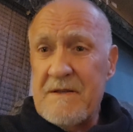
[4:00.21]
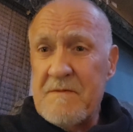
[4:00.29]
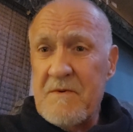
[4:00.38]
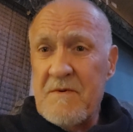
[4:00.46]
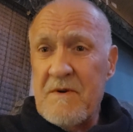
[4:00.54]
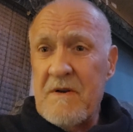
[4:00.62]

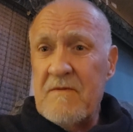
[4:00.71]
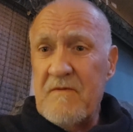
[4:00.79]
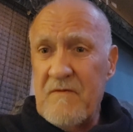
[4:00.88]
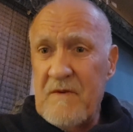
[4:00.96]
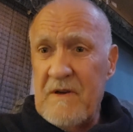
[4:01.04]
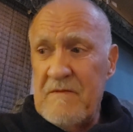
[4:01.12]

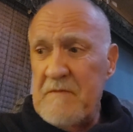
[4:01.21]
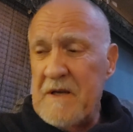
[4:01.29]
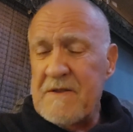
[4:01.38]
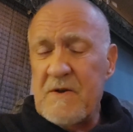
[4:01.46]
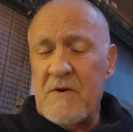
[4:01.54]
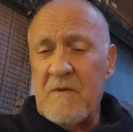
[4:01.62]
in
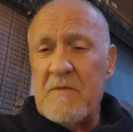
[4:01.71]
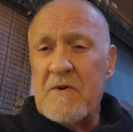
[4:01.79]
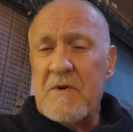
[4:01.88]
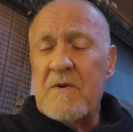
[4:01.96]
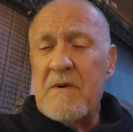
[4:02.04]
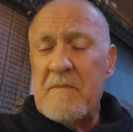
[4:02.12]
Mexico
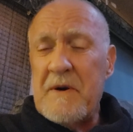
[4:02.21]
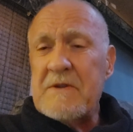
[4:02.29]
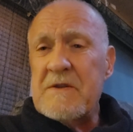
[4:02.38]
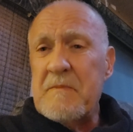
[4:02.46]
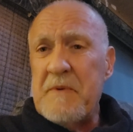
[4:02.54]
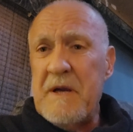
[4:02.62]
murder a
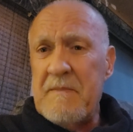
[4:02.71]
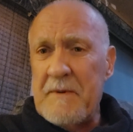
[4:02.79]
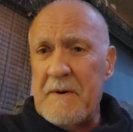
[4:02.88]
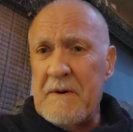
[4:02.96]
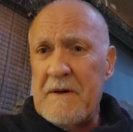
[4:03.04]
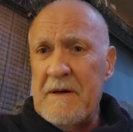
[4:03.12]
bunch of
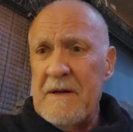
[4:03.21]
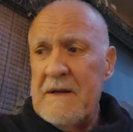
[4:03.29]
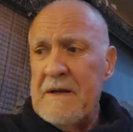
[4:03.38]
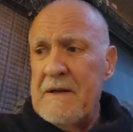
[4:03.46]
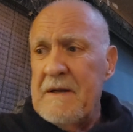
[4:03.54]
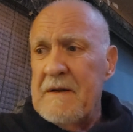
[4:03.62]
people
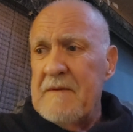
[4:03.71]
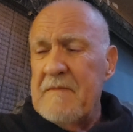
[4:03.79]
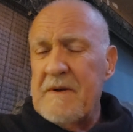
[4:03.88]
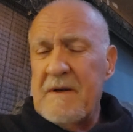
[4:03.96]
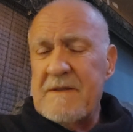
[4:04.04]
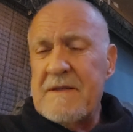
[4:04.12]

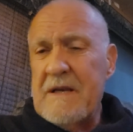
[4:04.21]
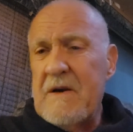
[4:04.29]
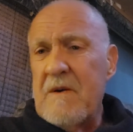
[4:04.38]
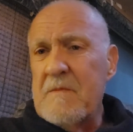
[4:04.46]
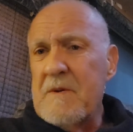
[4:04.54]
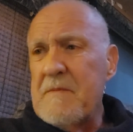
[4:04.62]
because they
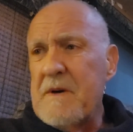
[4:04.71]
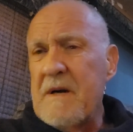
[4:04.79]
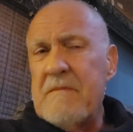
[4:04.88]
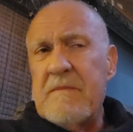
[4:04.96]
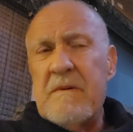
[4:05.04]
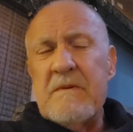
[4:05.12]
armed them
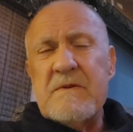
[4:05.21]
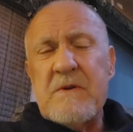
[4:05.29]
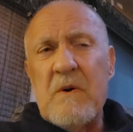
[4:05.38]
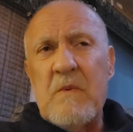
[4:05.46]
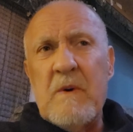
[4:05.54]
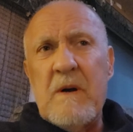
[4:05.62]
up
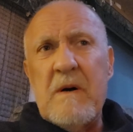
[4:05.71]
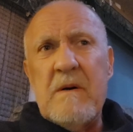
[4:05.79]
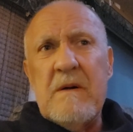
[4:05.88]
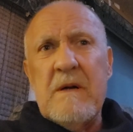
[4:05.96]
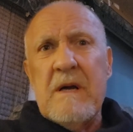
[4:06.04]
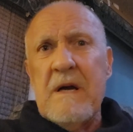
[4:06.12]
so well.
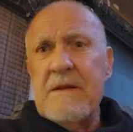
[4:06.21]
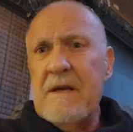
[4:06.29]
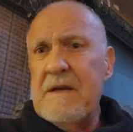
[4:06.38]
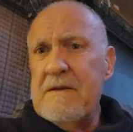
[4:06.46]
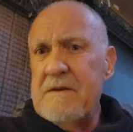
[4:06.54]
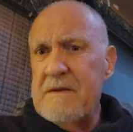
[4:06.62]
And
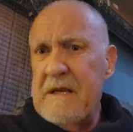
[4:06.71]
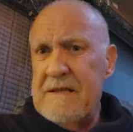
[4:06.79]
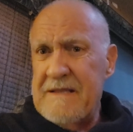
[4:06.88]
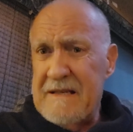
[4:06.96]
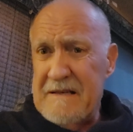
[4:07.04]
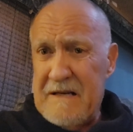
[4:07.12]
they
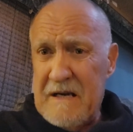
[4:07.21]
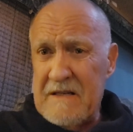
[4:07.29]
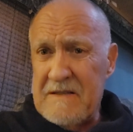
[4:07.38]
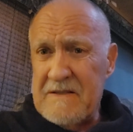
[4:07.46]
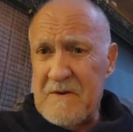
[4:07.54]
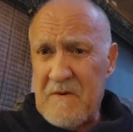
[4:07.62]
sent
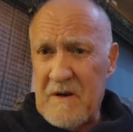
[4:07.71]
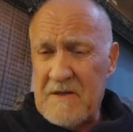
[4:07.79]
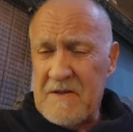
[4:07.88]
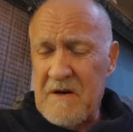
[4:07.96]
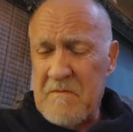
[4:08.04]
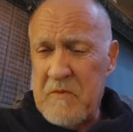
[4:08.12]
guns
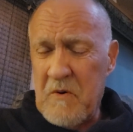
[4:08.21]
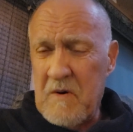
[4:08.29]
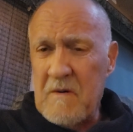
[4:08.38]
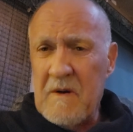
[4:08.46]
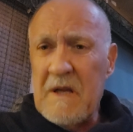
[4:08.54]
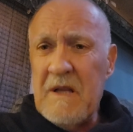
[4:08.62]
across our
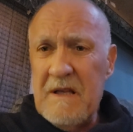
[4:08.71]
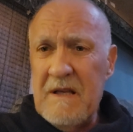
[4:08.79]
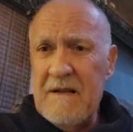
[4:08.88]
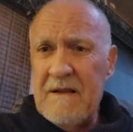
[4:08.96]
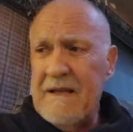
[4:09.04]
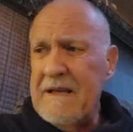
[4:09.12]
border
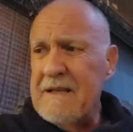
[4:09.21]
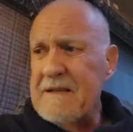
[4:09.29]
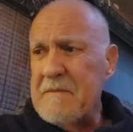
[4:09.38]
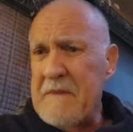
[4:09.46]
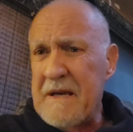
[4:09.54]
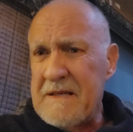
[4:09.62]
illegally into
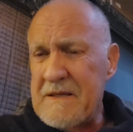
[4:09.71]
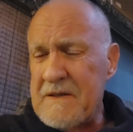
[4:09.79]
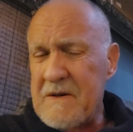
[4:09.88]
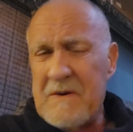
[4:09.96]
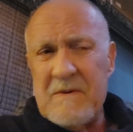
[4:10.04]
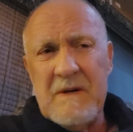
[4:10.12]

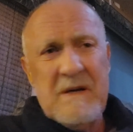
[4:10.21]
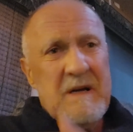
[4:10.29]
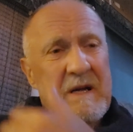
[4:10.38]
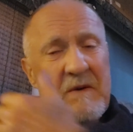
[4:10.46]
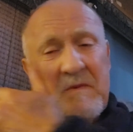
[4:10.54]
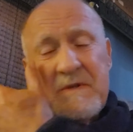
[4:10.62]
Mexico,
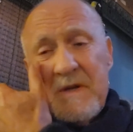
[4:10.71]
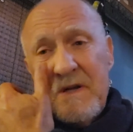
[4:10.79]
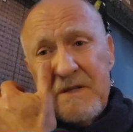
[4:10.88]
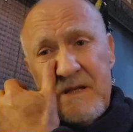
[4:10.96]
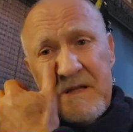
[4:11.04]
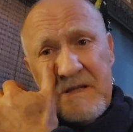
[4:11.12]

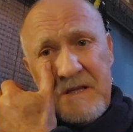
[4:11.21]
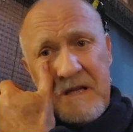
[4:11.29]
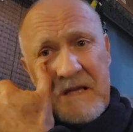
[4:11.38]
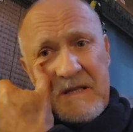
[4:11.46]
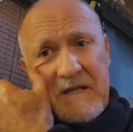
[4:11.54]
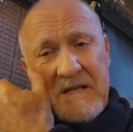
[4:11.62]
resulted
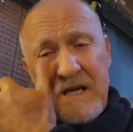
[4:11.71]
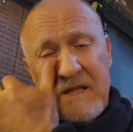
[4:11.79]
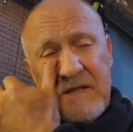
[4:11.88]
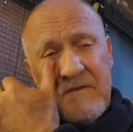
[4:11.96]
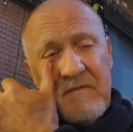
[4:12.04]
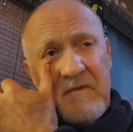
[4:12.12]
in the
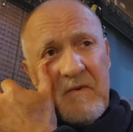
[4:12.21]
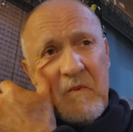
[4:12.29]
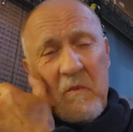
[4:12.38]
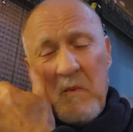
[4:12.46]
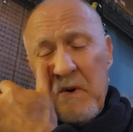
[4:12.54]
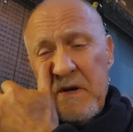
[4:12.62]
death of
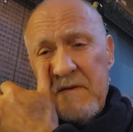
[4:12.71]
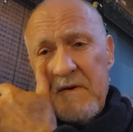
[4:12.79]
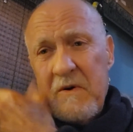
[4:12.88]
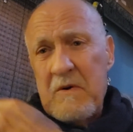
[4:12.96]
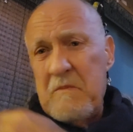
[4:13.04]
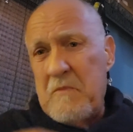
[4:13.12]
one of
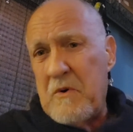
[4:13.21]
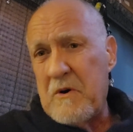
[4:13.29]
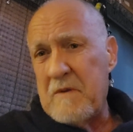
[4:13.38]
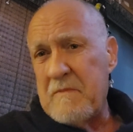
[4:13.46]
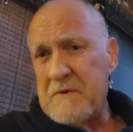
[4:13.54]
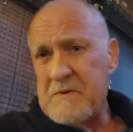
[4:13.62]
our own
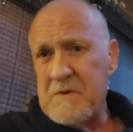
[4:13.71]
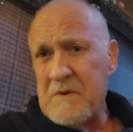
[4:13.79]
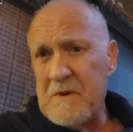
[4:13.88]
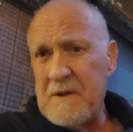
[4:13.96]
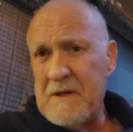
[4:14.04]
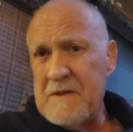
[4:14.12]
Border
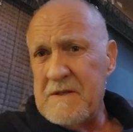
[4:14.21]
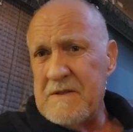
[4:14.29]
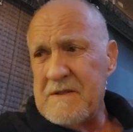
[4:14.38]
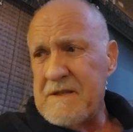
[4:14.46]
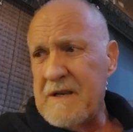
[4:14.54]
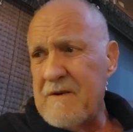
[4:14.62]
Patrol
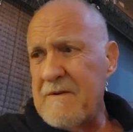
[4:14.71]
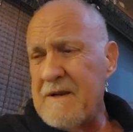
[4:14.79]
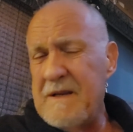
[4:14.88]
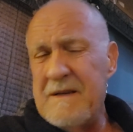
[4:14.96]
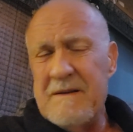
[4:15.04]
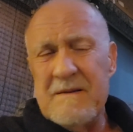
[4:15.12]
agents,
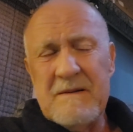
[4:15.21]
Terry.